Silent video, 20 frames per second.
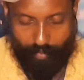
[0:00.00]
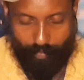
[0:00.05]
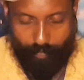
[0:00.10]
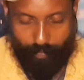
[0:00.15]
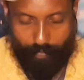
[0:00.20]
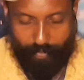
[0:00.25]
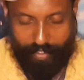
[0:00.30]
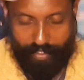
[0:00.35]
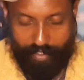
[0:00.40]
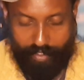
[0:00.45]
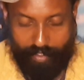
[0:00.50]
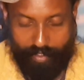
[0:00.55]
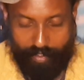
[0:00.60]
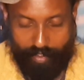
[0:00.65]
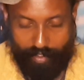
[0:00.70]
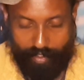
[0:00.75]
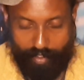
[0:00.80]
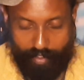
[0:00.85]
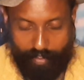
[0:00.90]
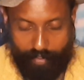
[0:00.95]
be
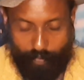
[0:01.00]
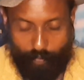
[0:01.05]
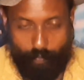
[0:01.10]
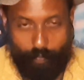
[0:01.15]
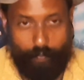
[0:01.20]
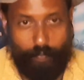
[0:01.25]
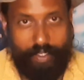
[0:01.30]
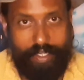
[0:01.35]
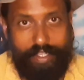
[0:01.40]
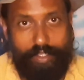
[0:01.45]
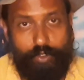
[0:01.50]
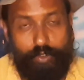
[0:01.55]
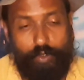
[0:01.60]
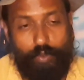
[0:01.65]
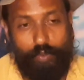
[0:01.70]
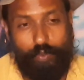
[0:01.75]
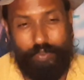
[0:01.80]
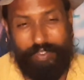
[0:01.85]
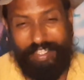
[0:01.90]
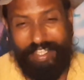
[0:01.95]
willing
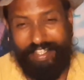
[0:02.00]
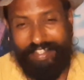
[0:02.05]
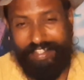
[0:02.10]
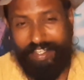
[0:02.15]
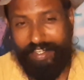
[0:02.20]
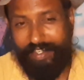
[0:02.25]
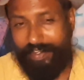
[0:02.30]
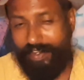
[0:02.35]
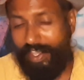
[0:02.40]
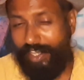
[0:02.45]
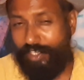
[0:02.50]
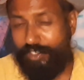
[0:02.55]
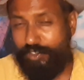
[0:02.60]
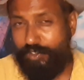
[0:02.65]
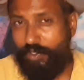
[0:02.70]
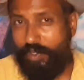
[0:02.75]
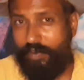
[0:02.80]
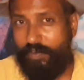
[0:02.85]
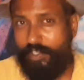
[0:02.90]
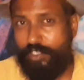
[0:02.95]
to take that
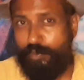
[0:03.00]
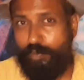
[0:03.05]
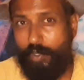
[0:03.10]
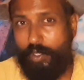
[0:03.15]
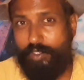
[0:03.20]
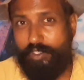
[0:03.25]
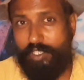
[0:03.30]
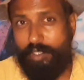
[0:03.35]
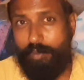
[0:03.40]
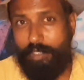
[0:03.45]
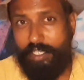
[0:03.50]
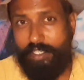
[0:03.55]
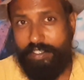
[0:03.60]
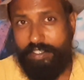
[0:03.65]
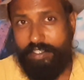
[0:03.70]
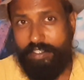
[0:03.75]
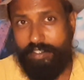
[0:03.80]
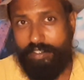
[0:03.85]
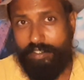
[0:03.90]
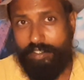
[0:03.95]
extra
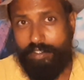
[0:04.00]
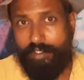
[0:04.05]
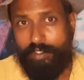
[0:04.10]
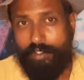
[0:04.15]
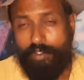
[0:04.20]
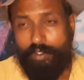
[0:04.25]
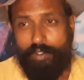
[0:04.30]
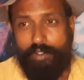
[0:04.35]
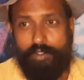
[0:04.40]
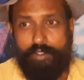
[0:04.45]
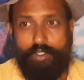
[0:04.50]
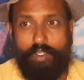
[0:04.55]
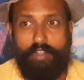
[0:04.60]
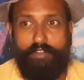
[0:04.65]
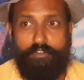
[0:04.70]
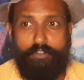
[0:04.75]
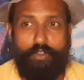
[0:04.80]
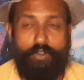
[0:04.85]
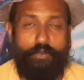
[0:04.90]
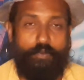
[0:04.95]
responsibility. So if
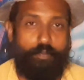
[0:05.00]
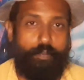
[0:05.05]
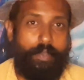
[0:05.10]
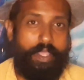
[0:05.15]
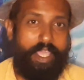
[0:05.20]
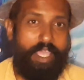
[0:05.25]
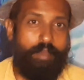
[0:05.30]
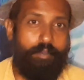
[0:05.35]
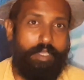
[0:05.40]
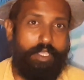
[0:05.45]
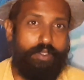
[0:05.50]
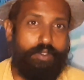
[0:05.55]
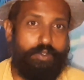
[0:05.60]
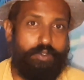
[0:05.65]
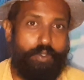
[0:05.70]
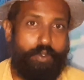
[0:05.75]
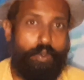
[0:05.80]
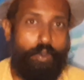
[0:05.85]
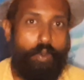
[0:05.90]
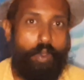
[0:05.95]
you're aiming to
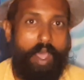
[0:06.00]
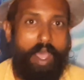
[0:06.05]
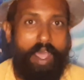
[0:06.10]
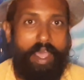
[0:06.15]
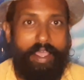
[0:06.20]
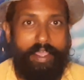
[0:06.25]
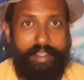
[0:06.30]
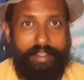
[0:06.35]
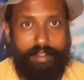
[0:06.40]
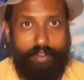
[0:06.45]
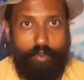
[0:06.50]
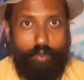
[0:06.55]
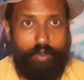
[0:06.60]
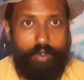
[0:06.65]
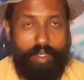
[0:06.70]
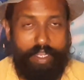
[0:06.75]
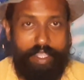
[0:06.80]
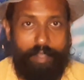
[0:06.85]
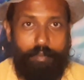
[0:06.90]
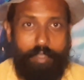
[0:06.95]
go high or
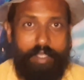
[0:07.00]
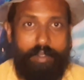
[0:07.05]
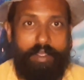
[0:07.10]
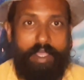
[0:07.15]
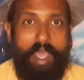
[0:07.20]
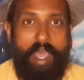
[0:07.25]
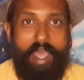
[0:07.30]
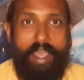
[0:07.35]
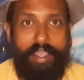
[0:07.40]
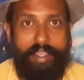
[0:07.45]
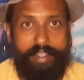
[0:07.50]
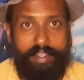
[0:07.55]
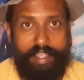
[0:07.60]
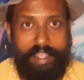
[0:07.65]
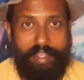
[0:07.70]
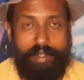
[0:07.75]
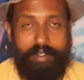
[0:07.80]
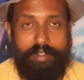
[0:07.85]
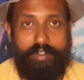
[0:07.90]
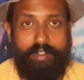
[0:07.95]
aiming high
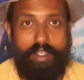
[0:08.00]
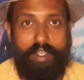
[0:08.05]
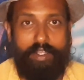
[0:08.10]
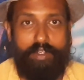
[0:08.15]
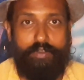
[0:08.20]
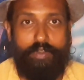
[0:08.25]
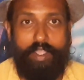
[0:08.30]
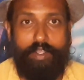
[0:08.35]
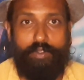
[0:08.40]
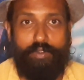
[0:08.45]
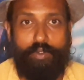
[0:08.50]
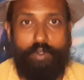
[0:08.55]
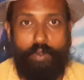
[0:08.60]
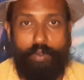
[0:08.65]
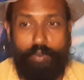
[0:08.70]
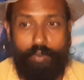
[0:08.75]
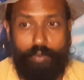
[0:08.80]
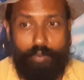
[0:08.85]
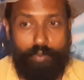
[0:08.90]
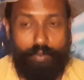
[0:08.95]
and trying to
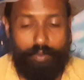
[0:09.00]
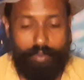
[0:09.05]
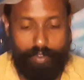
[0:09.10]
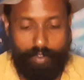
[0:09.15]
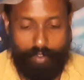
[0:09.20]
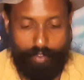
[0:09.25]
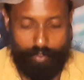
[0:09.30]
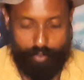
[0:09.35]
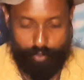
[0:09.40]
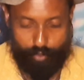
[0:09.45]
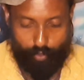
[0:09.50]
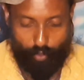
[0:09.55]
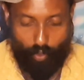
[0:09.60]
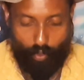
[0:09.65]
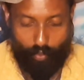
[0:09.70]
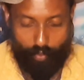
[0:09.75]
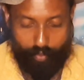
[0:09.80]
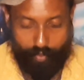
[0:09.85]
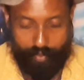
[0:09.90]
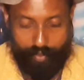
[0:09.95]
go
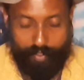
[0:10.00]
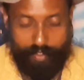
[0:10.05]
strong,